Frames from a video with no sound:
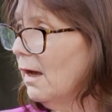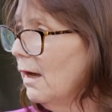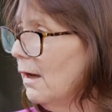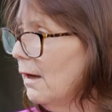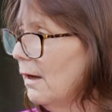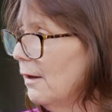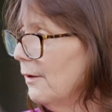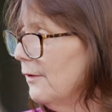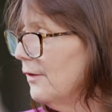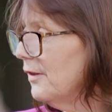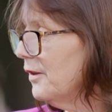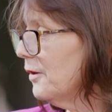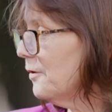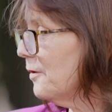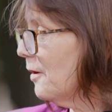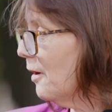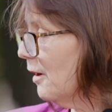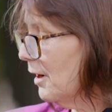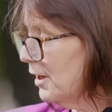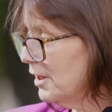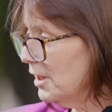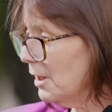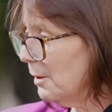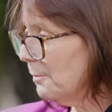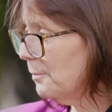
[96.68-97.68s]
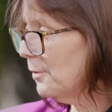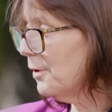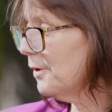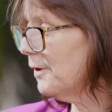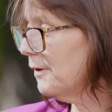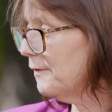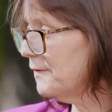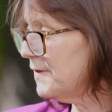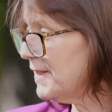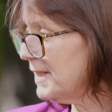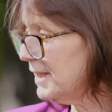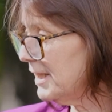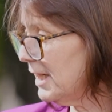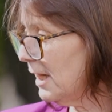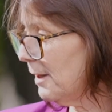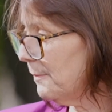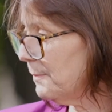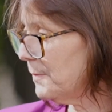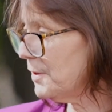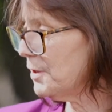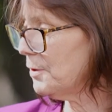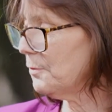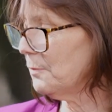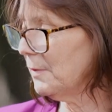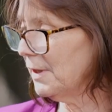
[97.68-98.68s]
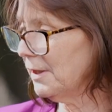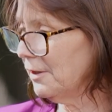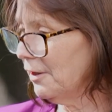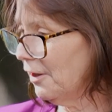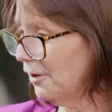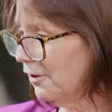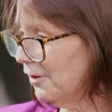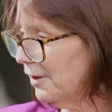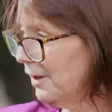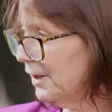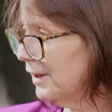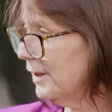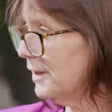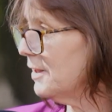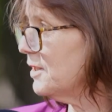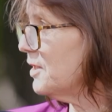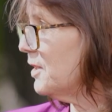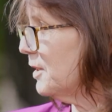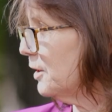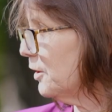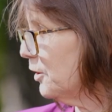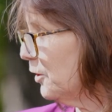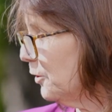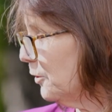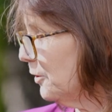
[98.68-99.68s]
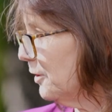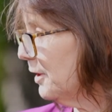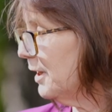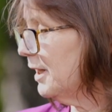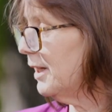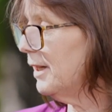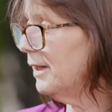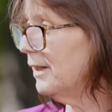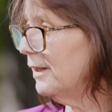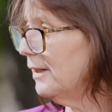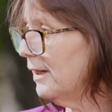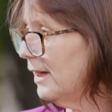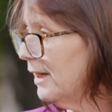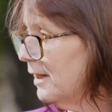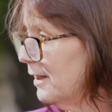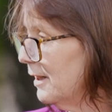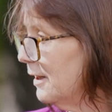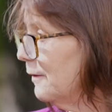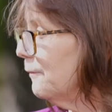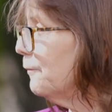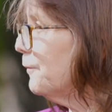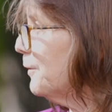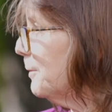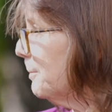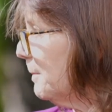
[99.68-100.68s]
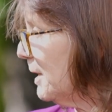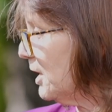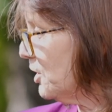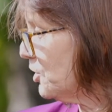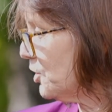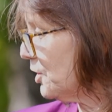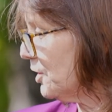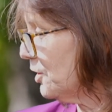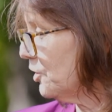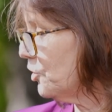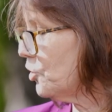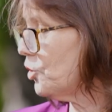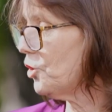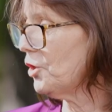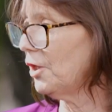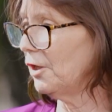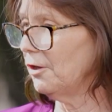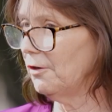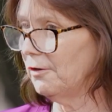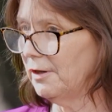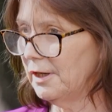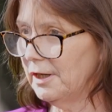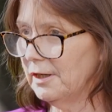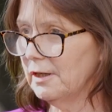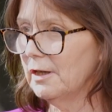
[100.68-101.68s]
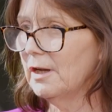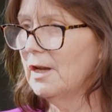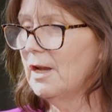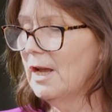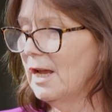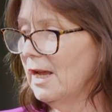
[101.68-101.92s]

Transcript: Uh, there are a number of steps regarding security and information sharing,